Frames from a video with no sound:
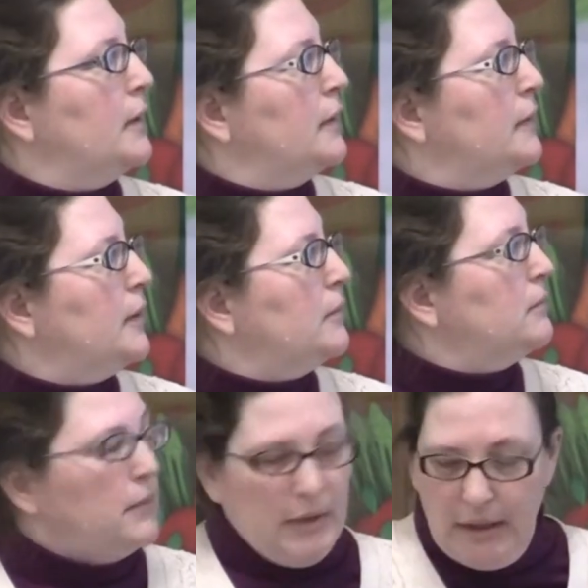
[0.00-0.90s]
So
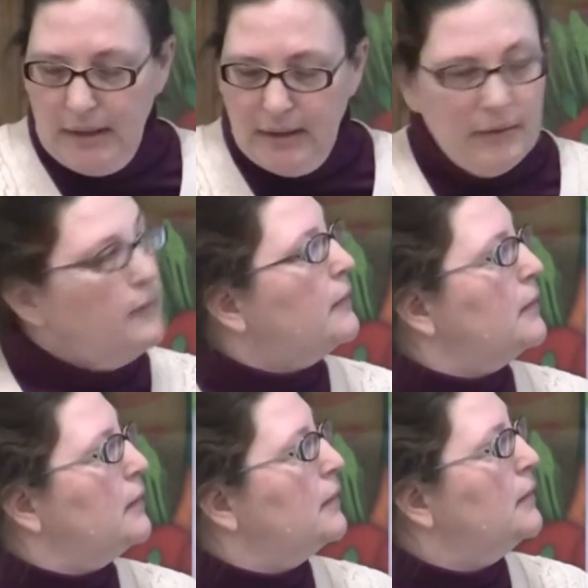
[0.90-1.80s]
that is
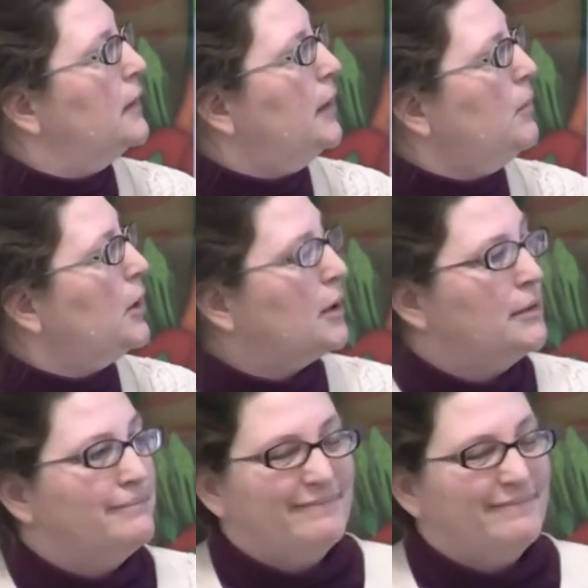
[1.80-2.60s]
the network.